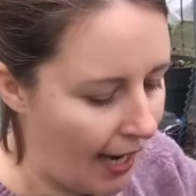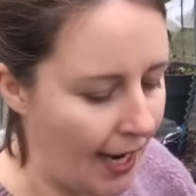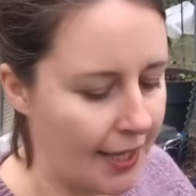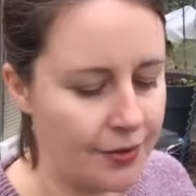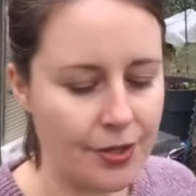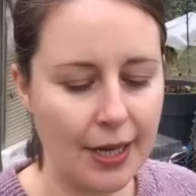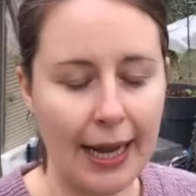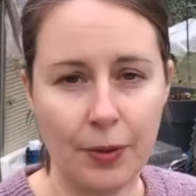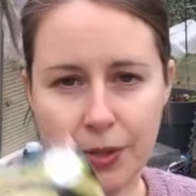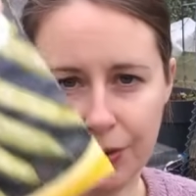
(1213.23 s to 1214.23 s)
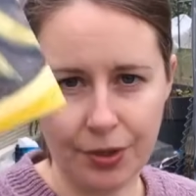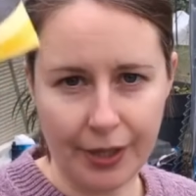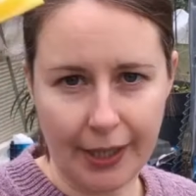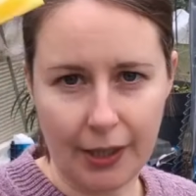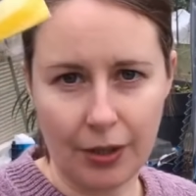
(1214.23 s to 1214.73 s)
and Aqua
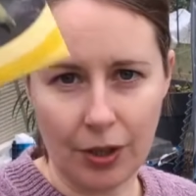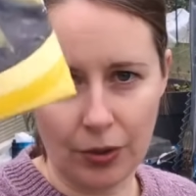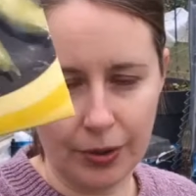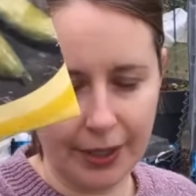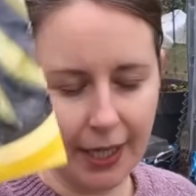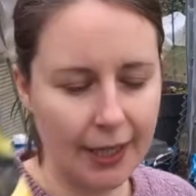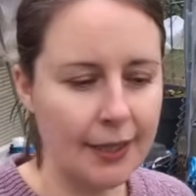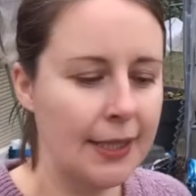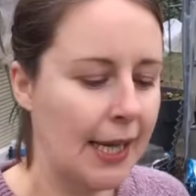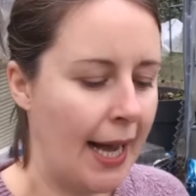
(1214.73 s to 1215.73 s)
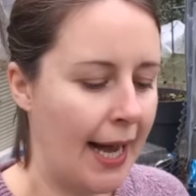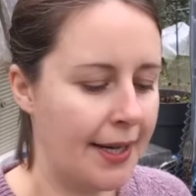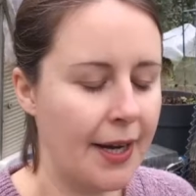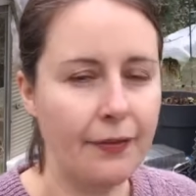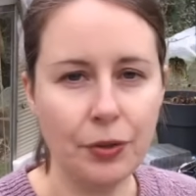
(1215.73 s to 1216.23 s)
Dulce Claudia,
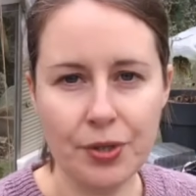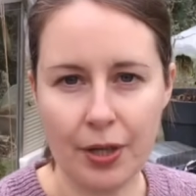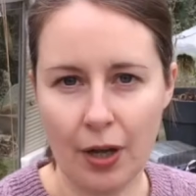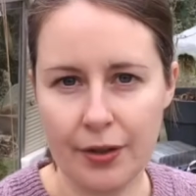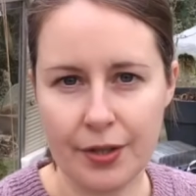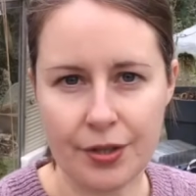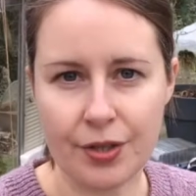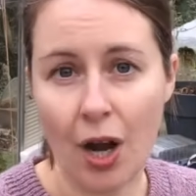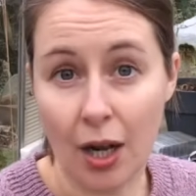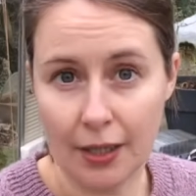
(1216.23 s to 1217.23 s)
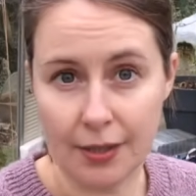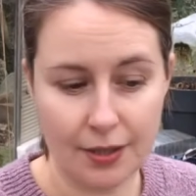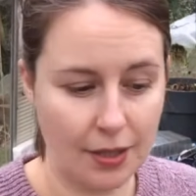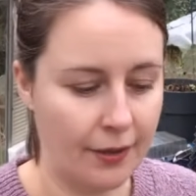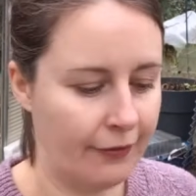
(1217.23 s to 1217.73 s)
and I've also got the
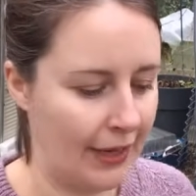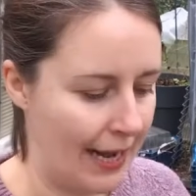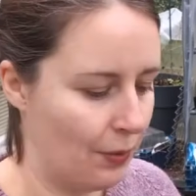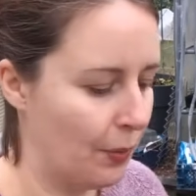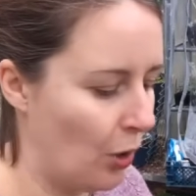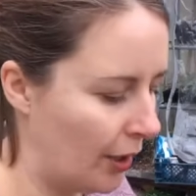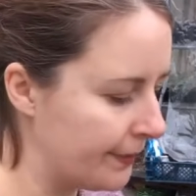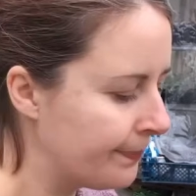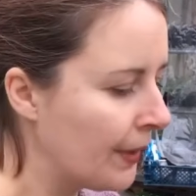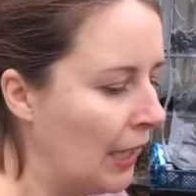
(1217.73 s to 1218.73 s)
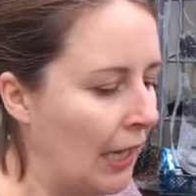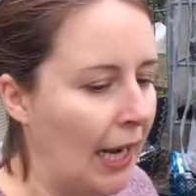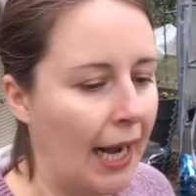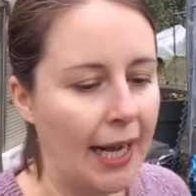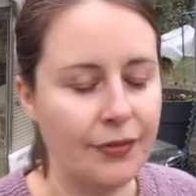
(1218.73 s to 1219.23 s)
Scarlet Flower one,
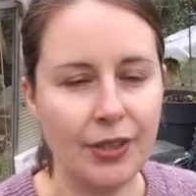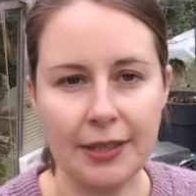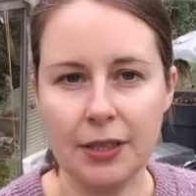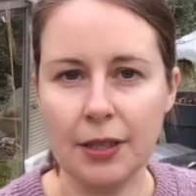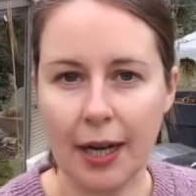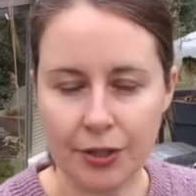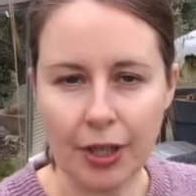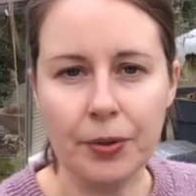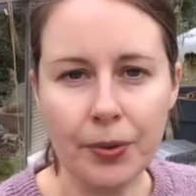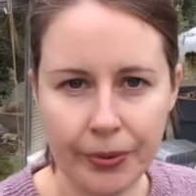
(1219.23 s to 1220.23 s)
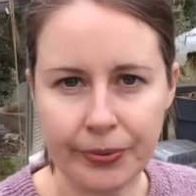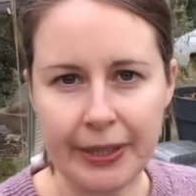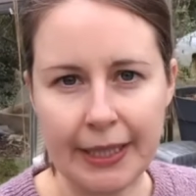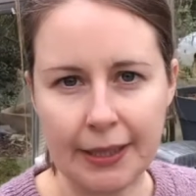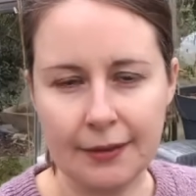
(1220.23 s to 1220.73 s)
and I did I sowed all
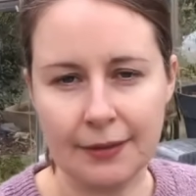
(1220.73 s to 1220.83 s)
three